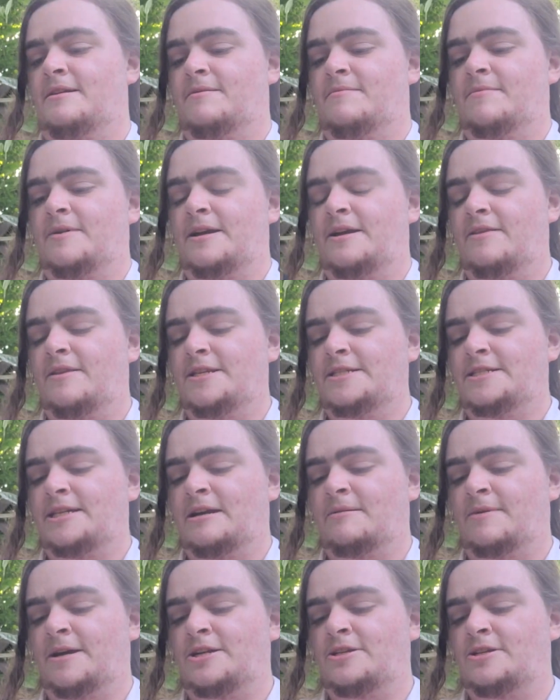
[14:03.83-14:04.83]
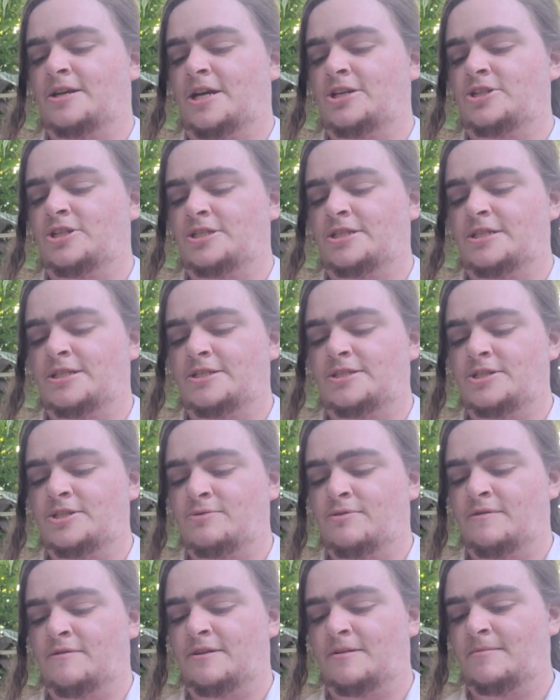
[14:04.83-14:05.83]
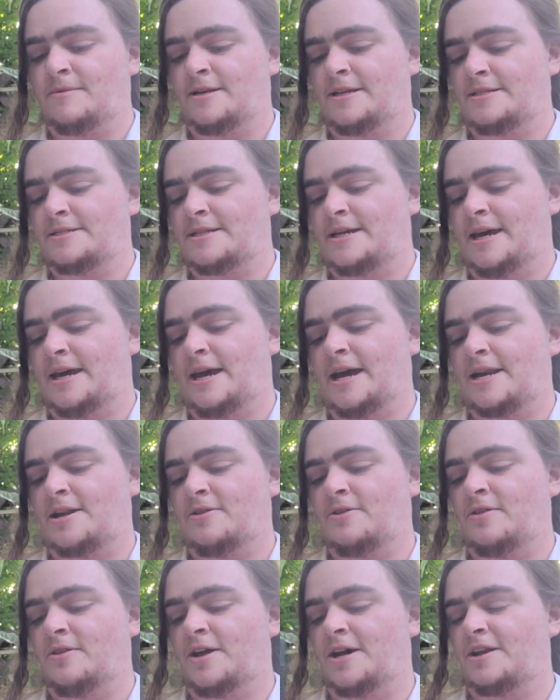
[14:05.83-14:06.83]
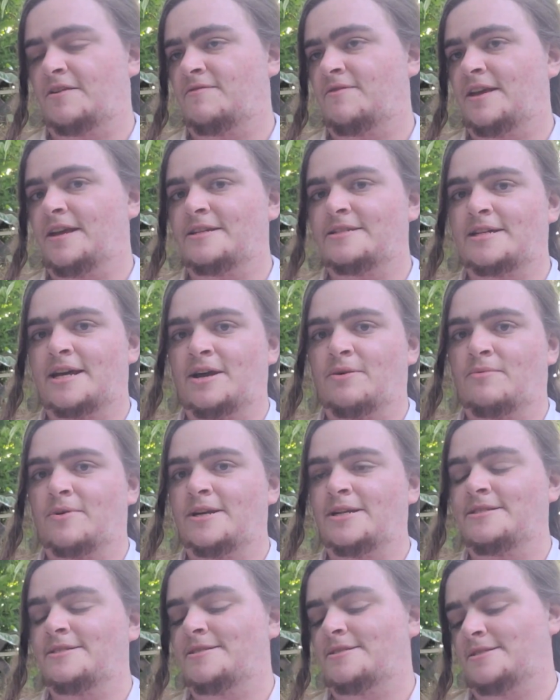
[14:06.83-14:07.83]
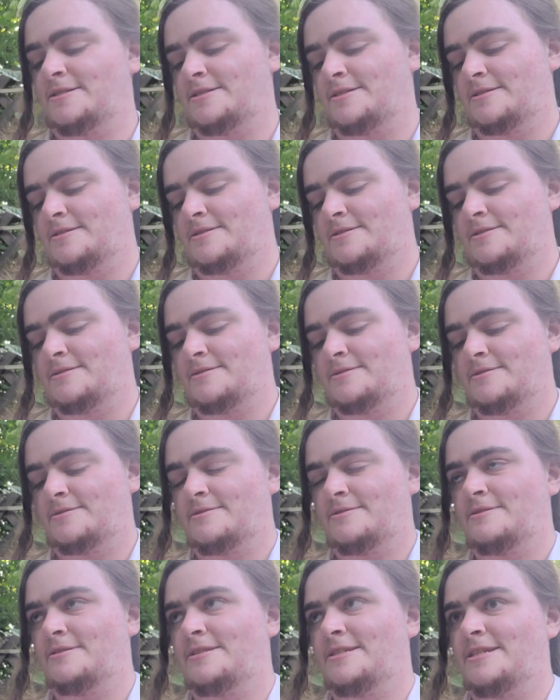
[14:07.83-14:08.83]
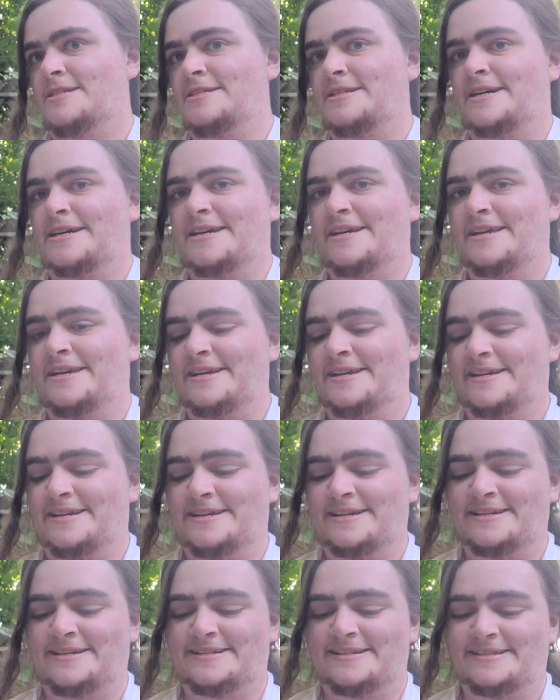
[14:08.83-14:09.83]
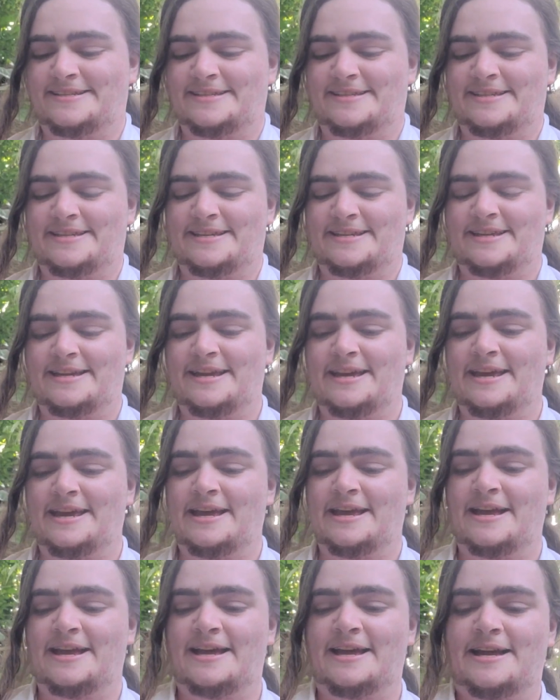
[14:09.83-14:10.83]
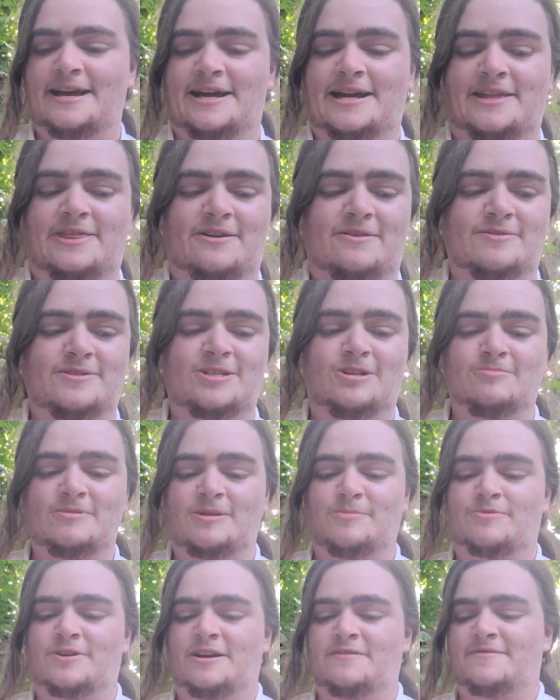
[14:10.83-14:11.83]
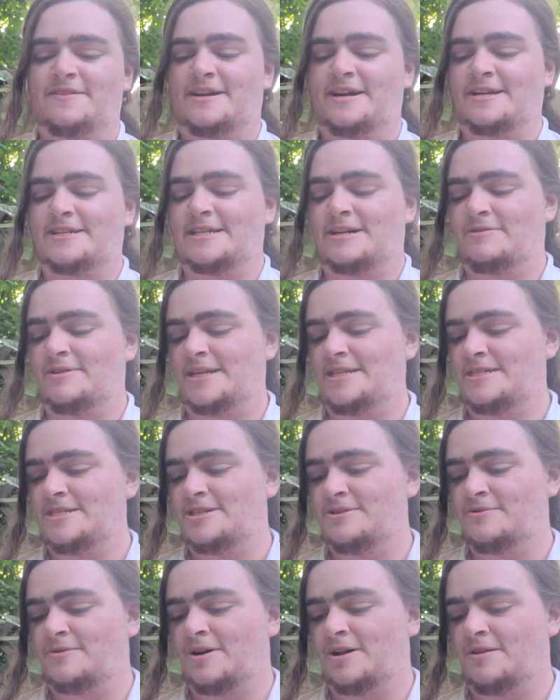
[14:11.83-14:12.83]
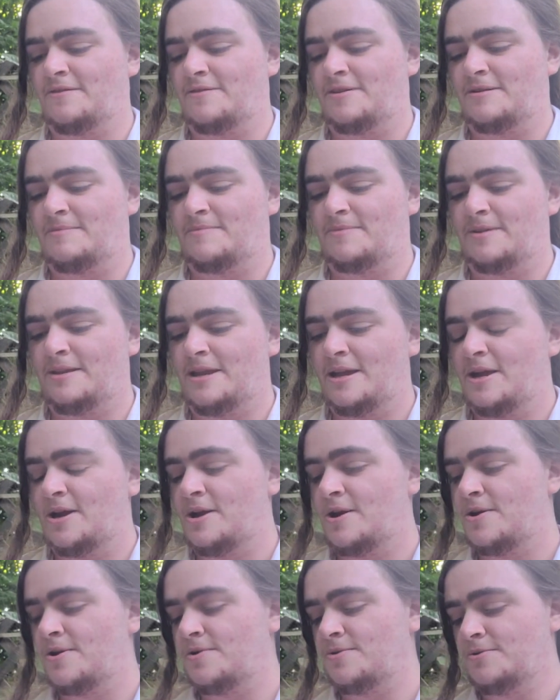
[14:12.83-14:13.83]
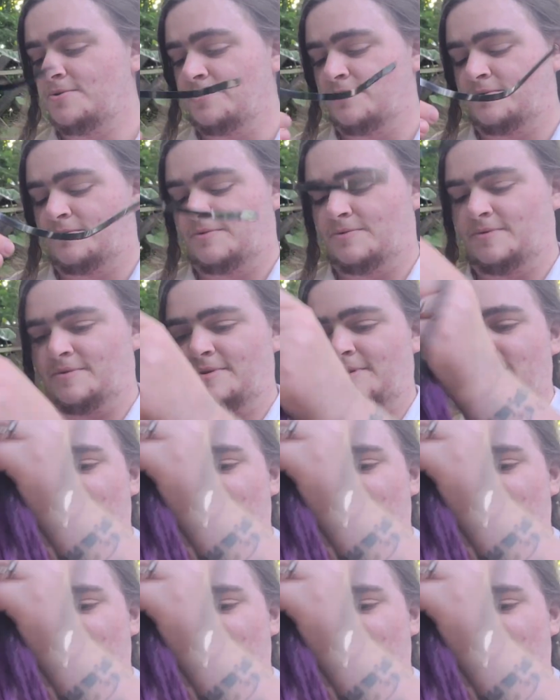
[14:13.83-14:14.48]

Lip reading: But this time I just did 2 of them because I had a lot of things that I wanted to dye. And there are so many pride flags, I would like to do all of them. Ooh,